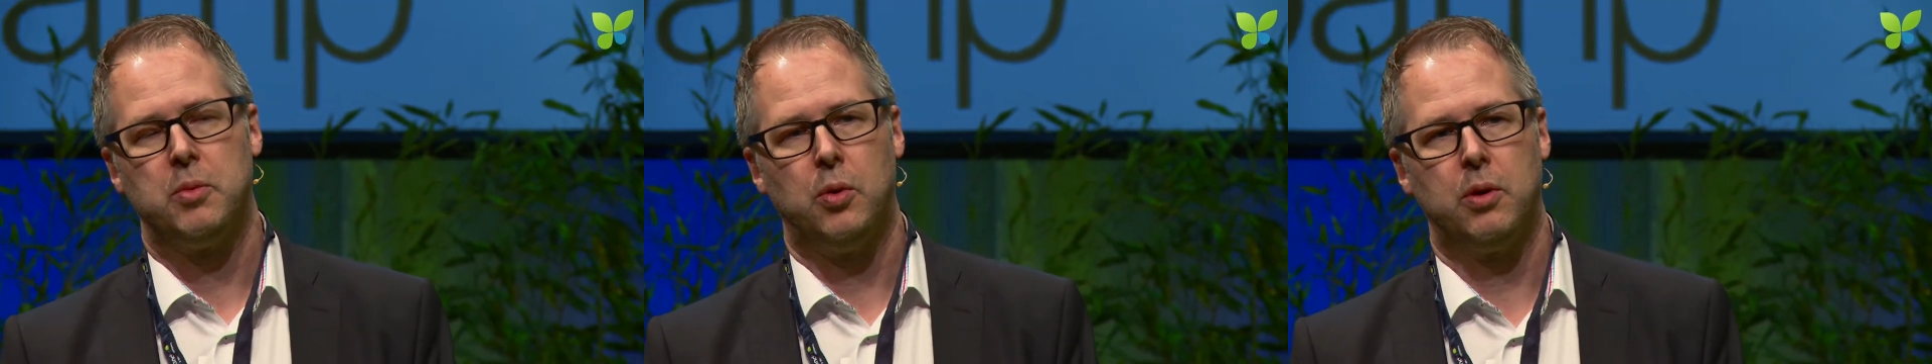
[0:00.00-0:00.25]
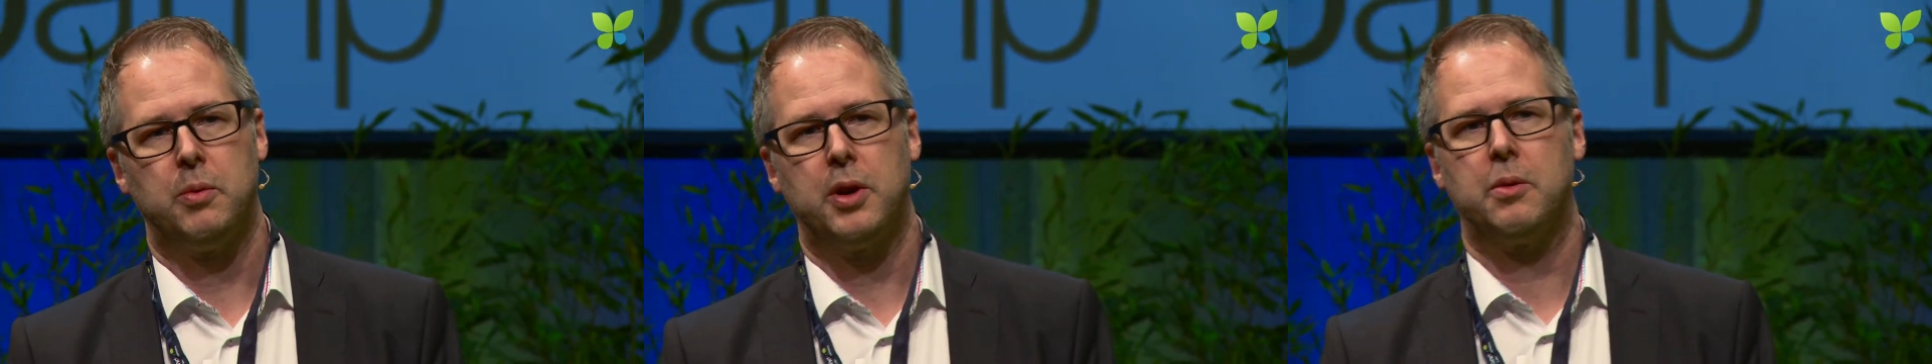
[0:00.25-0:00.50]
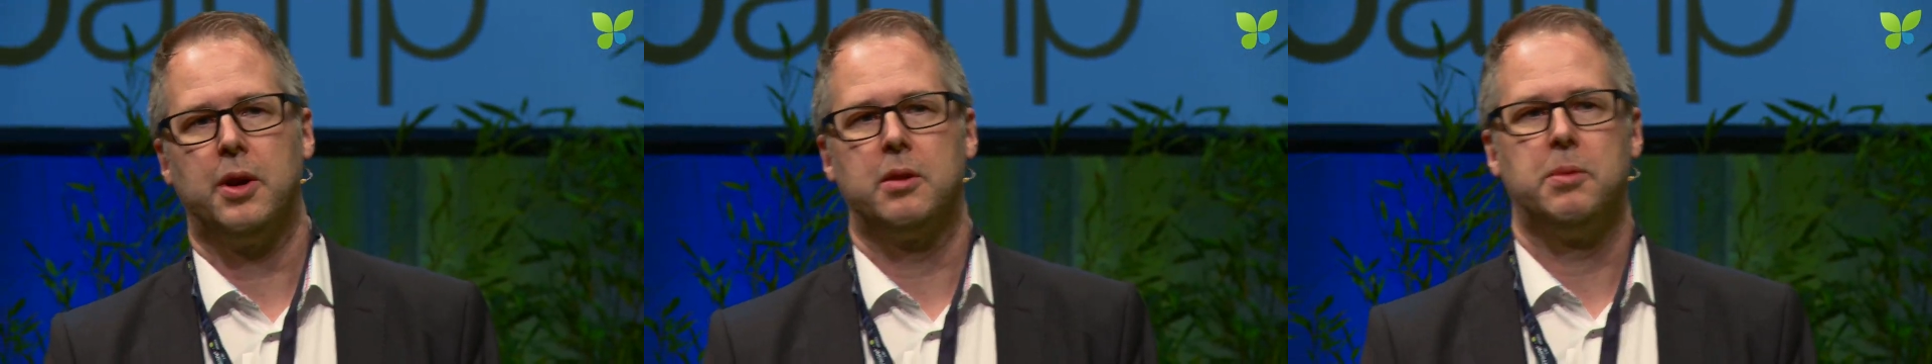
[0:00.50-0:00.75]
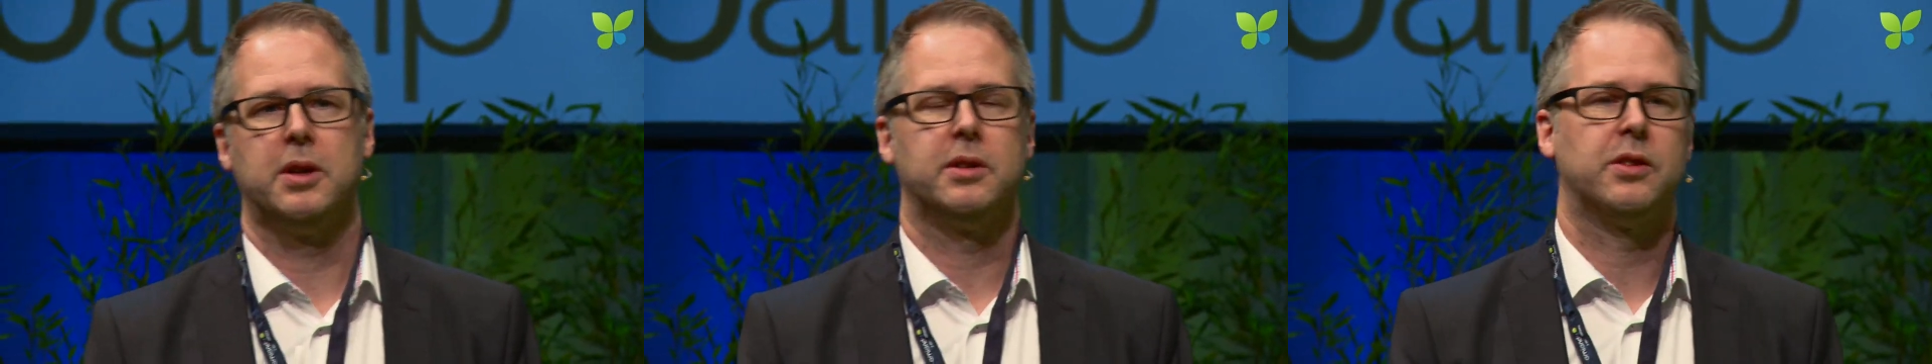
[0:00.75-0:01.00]
all were acquired
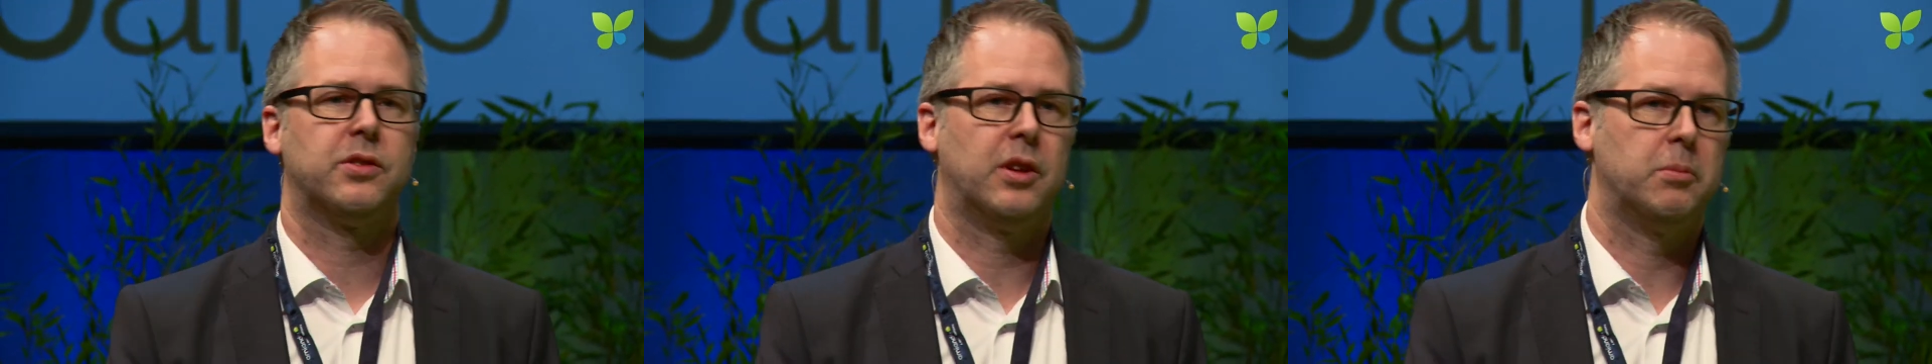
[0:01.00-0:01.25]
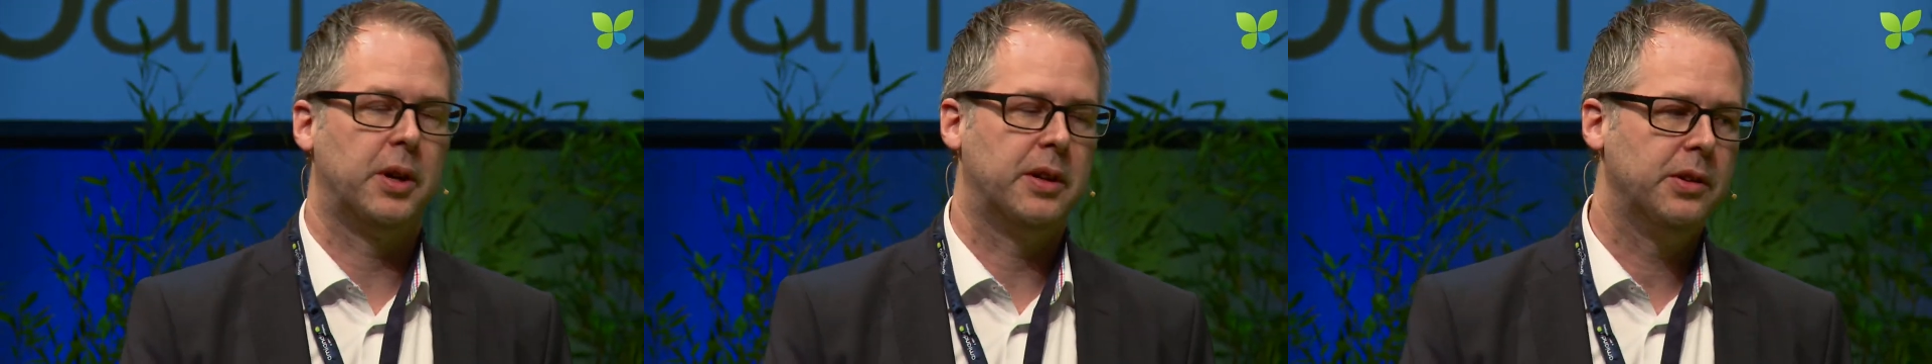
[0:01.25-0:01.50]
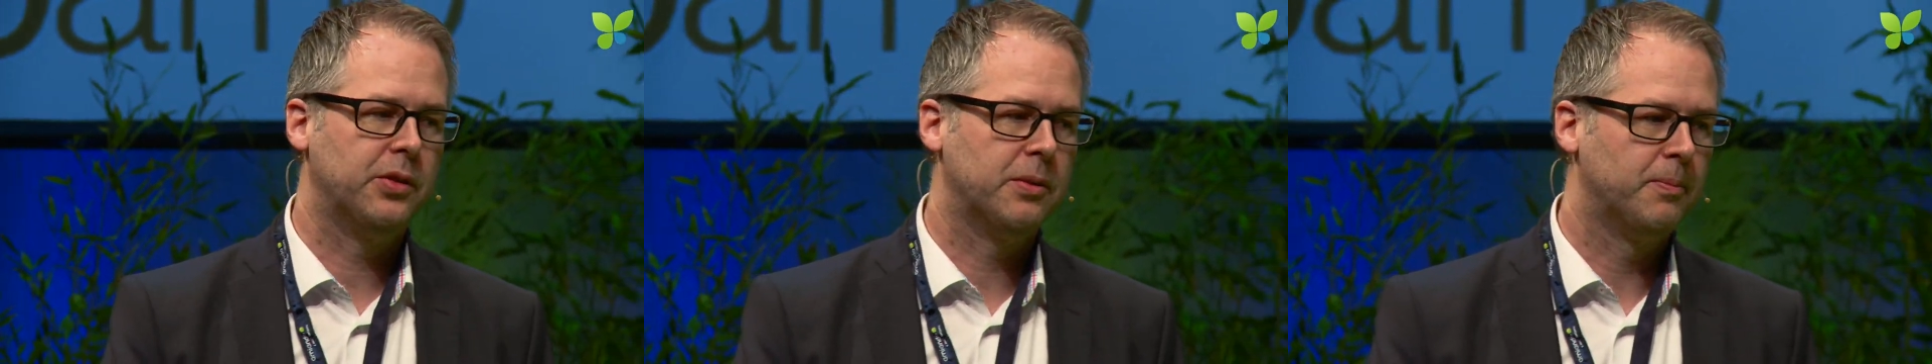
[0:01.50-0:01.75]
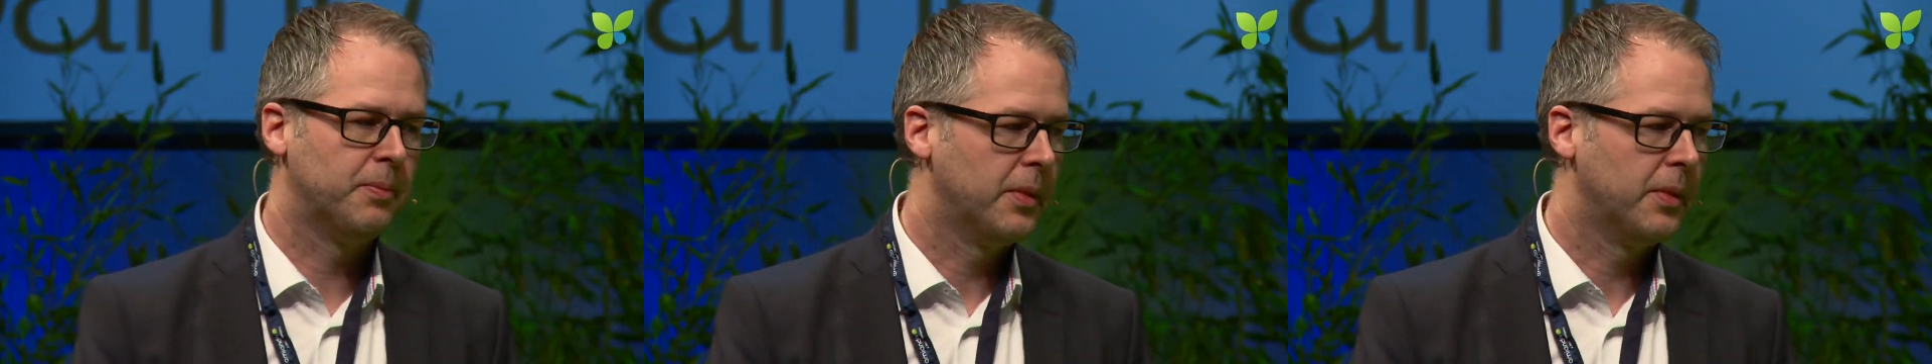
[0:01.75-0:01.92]
by industrial buyers.